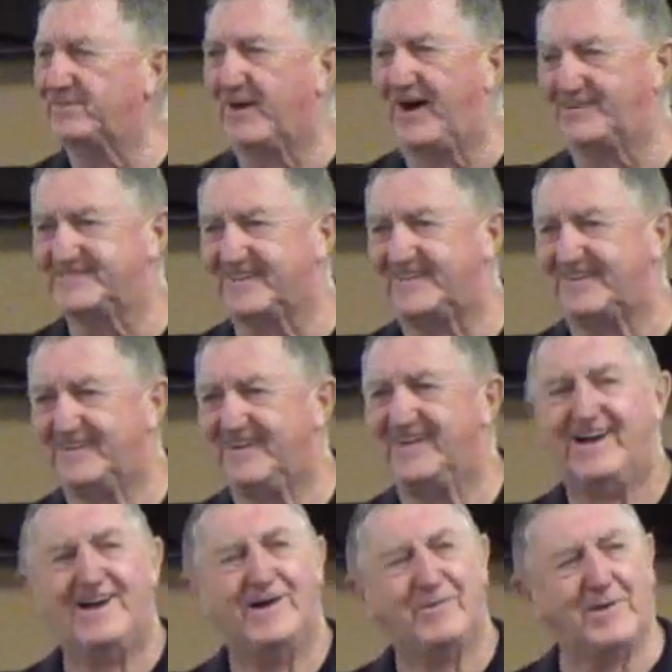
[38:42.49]
Apostle.
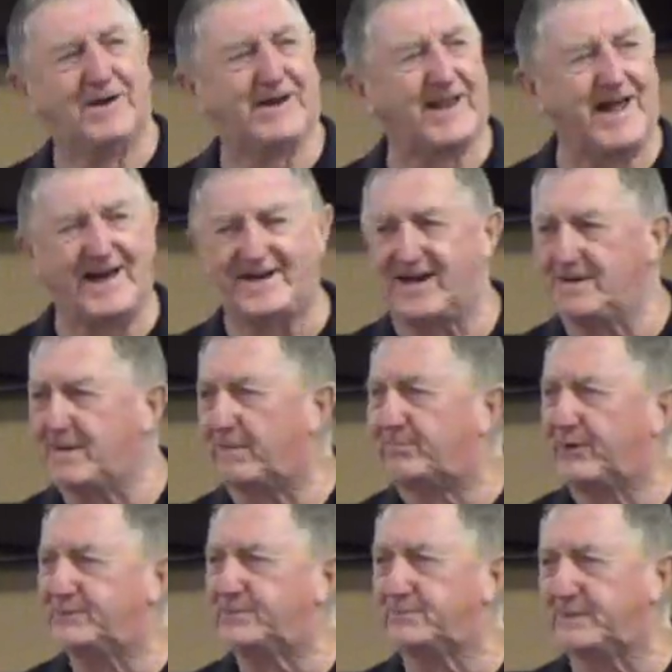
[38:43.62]
One o'clock come, I'm
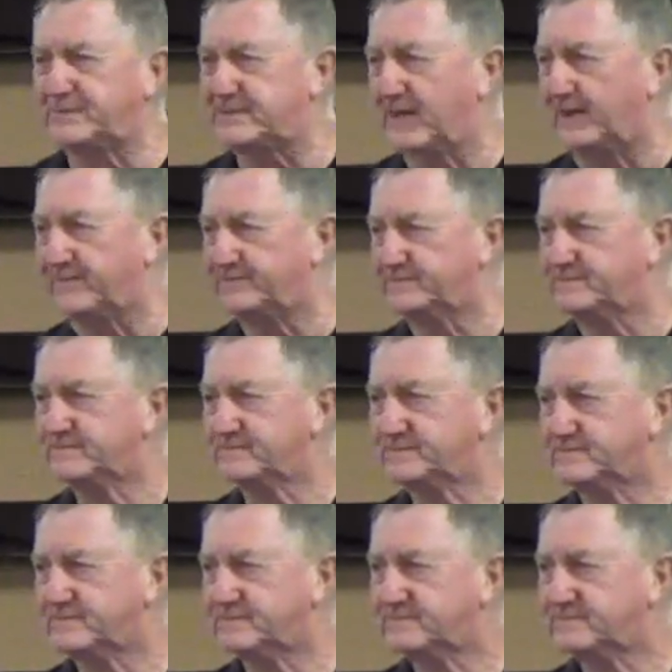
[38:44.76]
preaching myself but